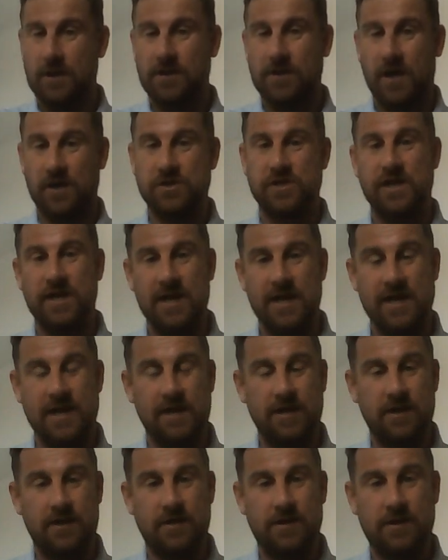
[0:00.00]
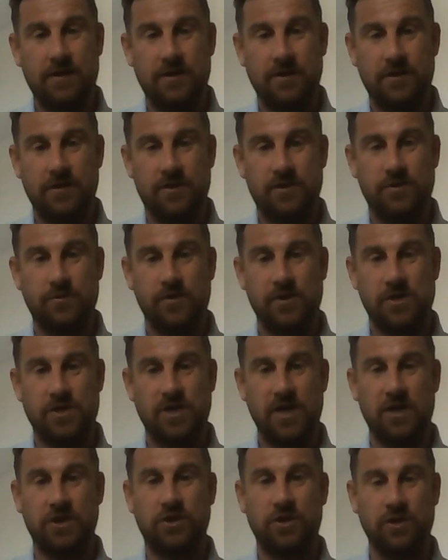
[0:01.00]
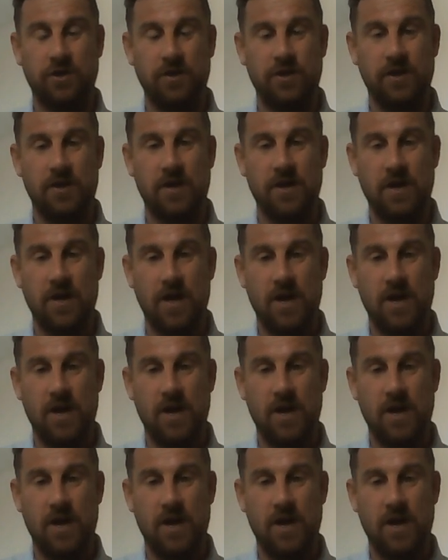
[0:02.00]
Does it link to a session